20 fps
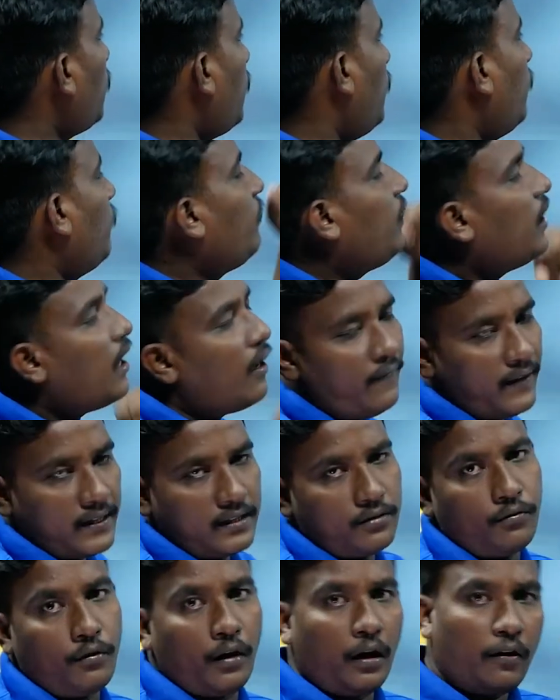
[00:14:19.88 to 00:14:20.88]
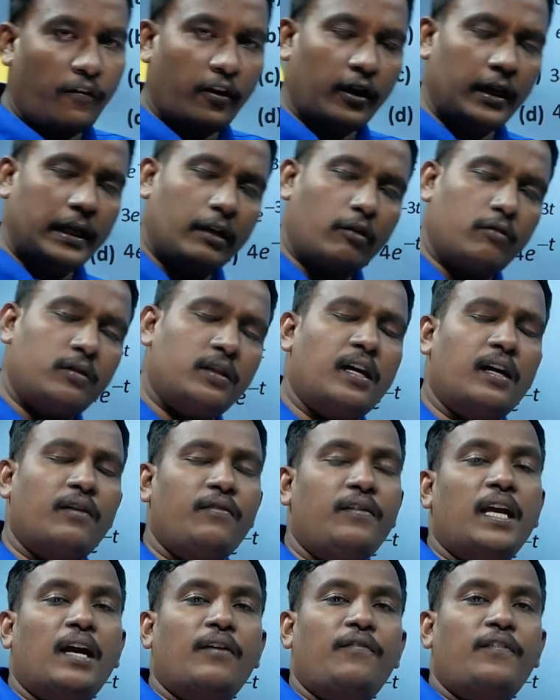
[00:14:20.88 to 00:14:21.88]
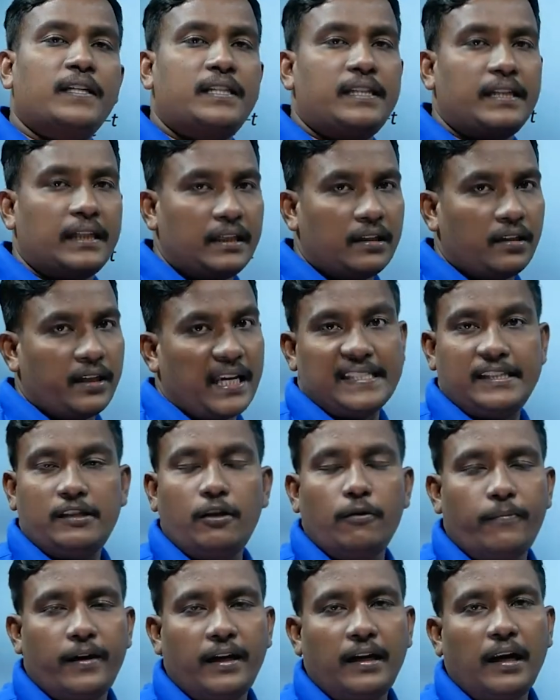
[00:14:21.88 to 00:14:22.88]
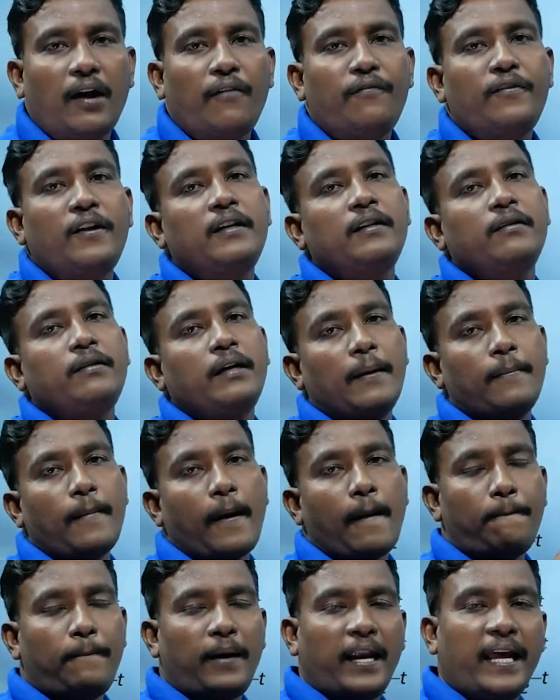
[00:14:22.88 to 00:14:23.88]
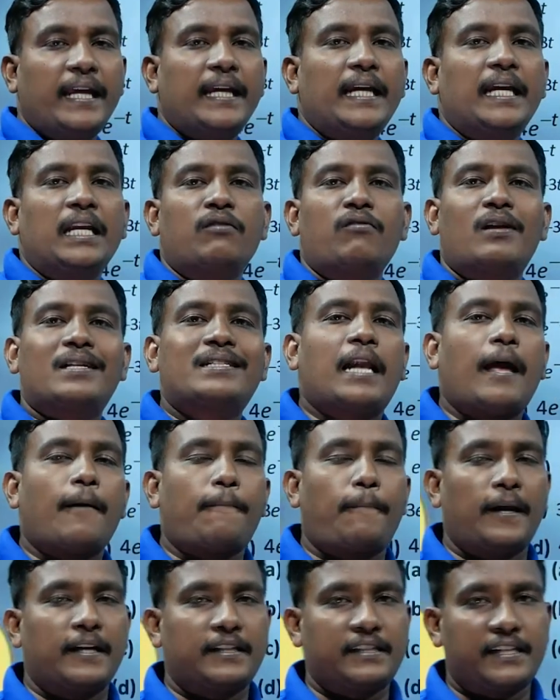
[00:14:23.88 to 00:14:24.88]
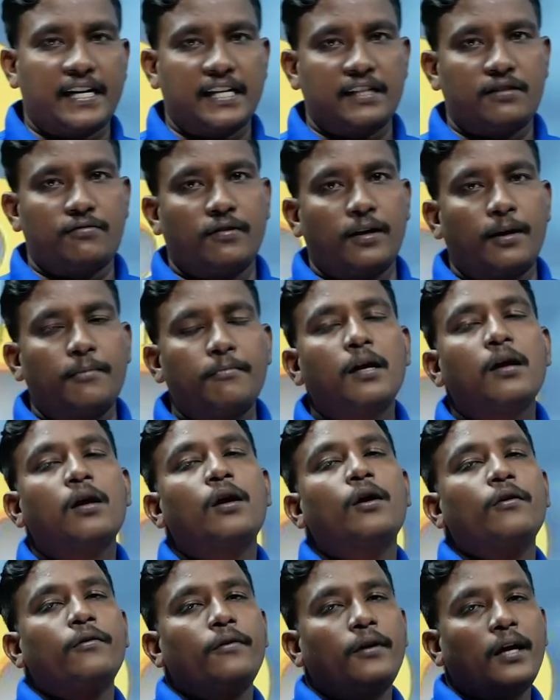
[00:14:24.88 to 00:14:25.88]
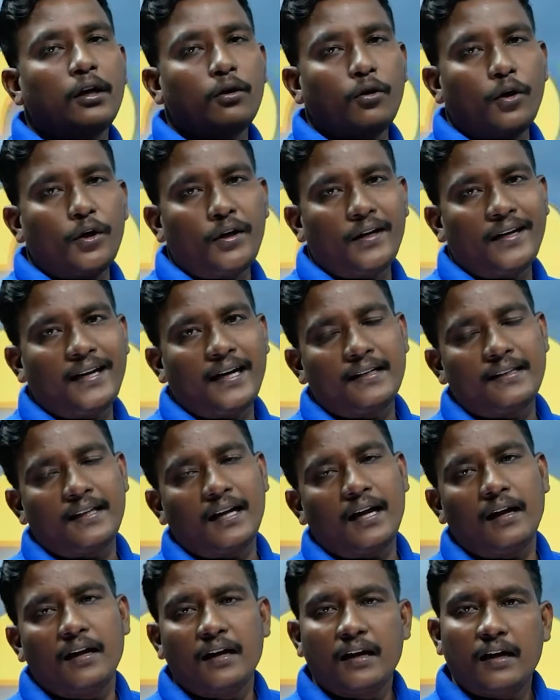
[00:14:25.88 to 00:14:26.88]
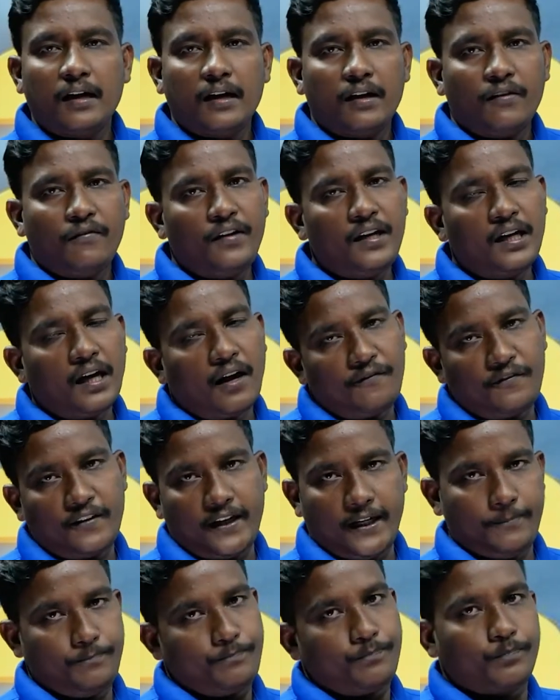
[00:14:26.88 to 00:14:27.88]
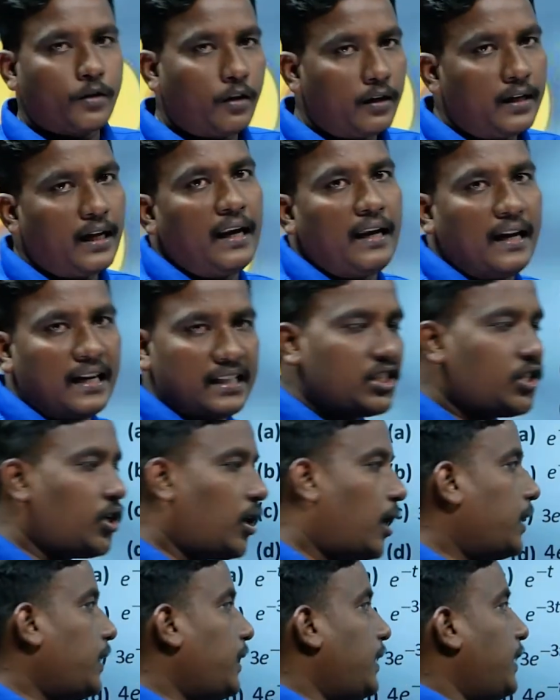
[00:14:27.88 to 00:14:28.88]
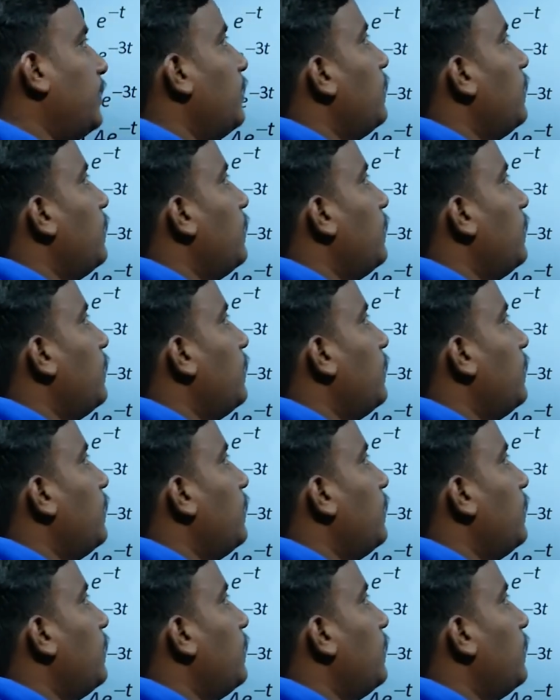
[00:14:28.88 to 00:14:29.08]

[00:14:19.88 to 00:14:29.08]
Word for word: Okay, v of s, we will find out the v of s in s domain. After applying inverse Laplace transform, we are going to get the v of t. Okay, let's start.